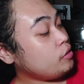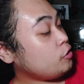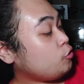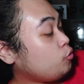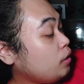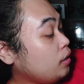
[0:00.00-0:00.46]

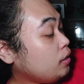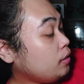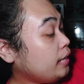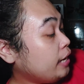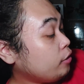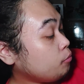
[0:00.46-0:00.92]
is
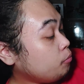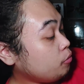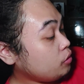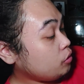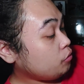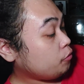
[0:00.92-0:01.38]
the
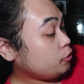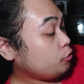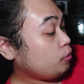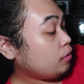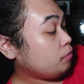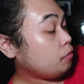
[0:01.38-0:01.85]
output is for
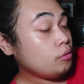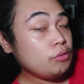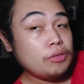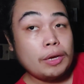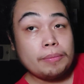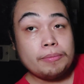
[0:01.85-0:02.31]
12
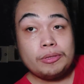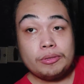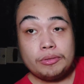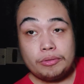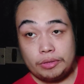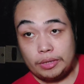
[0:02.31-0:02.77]
volts up to
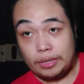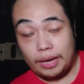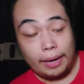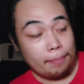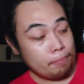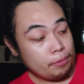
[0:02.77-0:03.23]
3
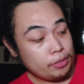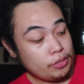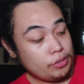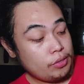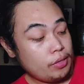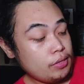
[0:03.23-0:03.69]

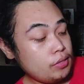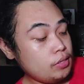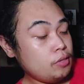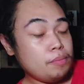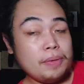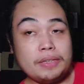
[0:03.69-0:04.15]
amperes. This
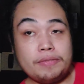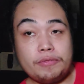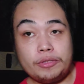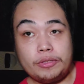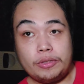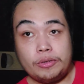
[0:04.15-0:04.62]
is meant
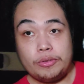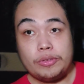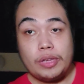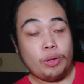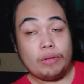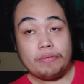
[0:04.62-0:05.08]
for those
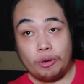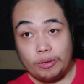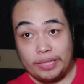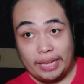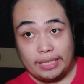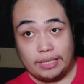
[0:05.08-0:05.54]
12
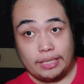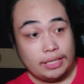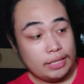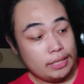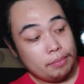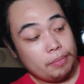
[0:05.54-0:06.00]
volt
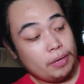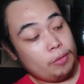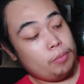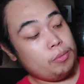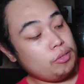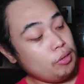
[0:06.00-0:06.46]
LED
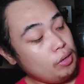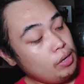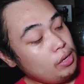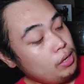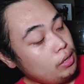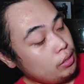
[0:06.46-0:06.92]
bulbs.
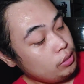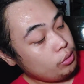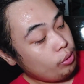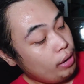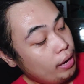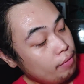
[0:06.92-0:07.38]

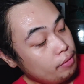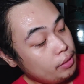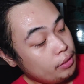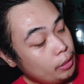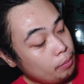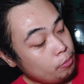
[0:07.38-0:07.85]
You have
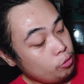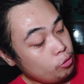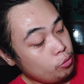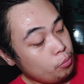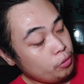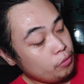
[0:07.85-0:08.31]
here up to
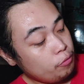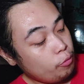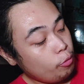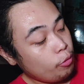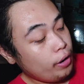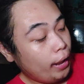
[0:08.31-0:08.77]

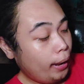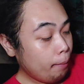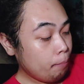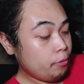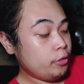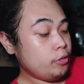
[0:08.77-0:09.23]
2.4
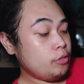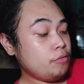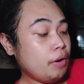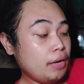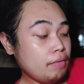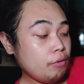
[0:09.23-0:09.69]
amperes,
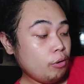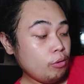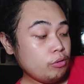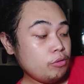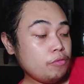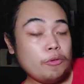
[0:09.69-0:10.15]
5
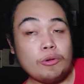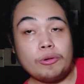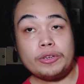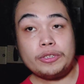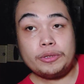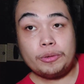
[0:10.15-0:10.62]
volts
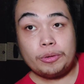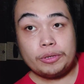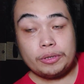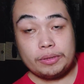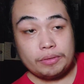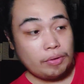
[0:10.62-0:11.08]
for your
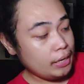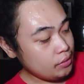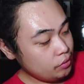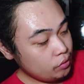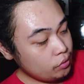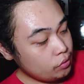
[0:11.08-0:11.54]

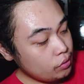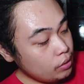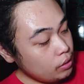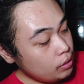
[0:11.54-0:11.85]
devices.